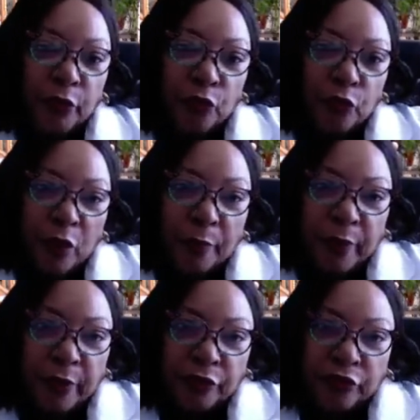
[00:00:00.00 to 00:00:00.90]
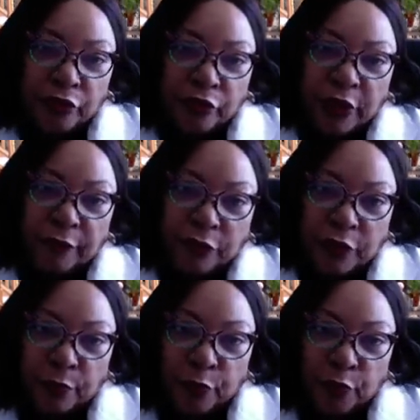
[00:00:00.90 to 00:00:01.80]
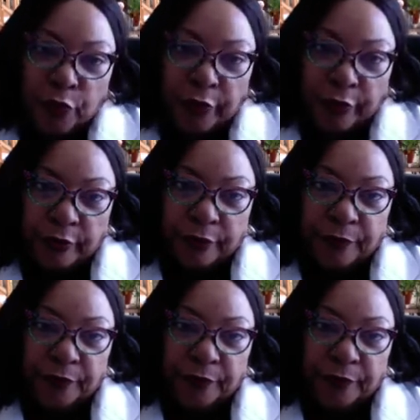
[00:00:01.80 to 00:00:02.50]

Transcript: pillow up under your knee for support,